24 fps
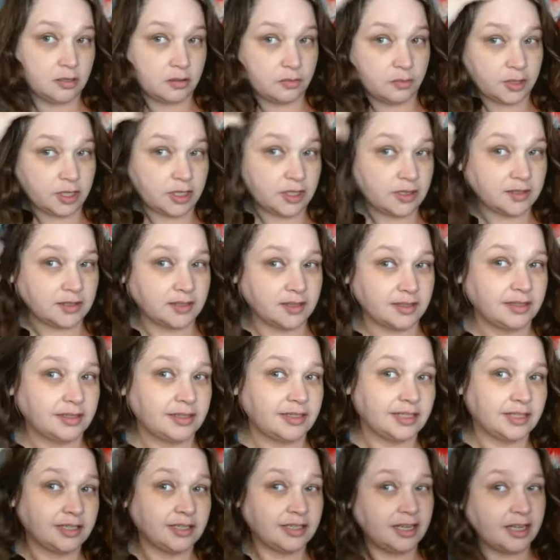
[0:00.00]
because it
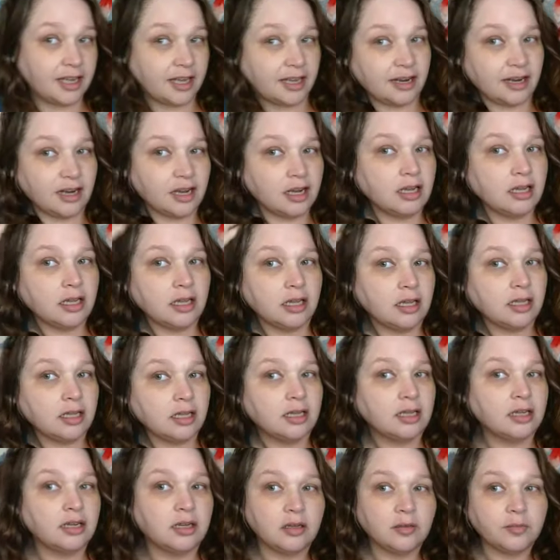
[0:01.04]
did get a
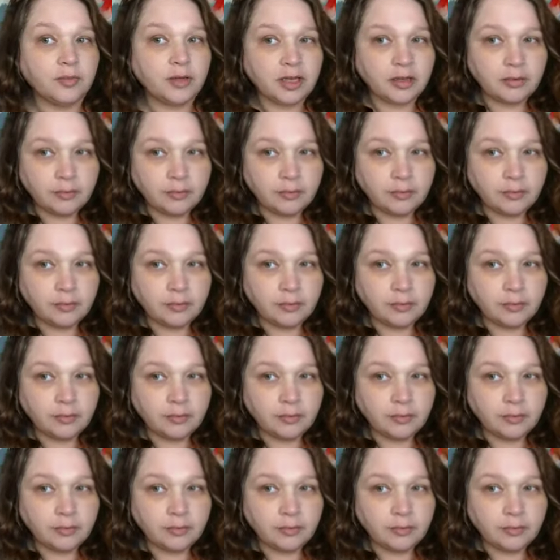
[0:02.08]
little bit